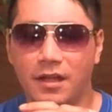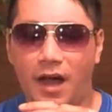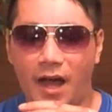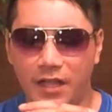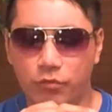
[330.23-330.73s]

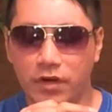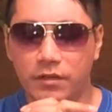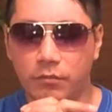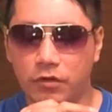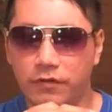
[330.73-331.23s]
High
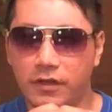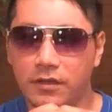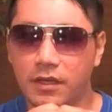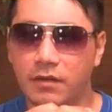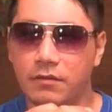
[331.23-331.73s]
rated
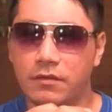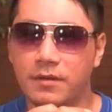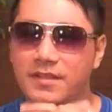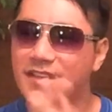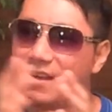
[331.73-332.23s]
movie. It
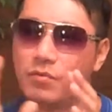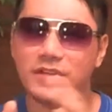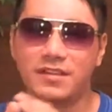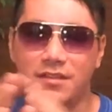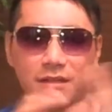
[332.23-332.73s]
was it
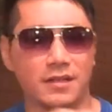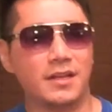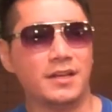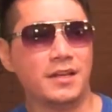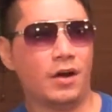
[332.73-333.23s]
wasn't
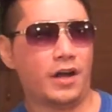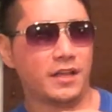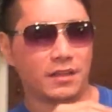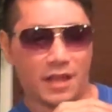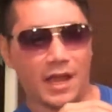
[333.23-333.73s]

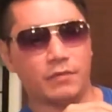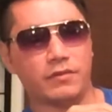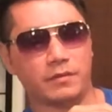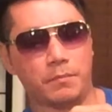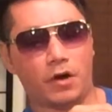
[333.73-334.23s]
in line
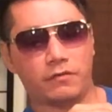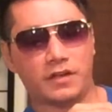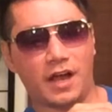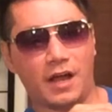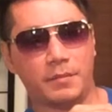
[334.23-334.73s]
with the Marvel
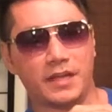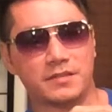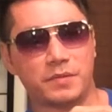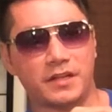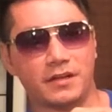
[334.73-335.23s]

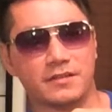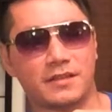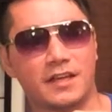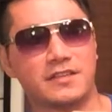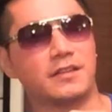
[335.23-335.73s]
comics because
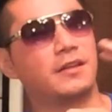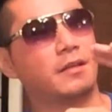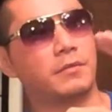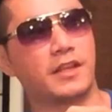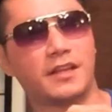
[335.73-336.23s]
that's
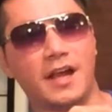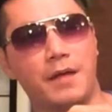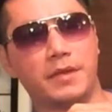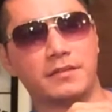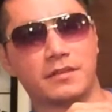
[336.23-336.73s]
you know in the
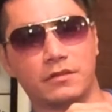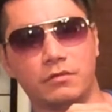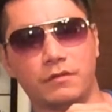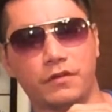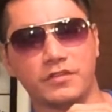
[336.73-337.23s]
comics
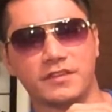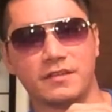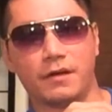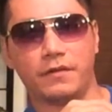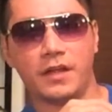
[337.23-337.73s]
universe
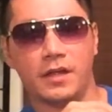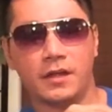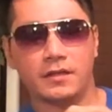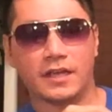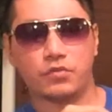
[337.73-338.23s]
itself,
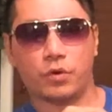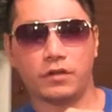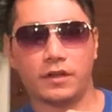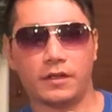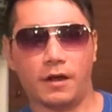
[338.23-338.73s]
that's
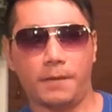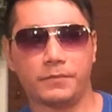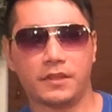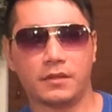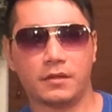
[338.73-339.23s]
where they um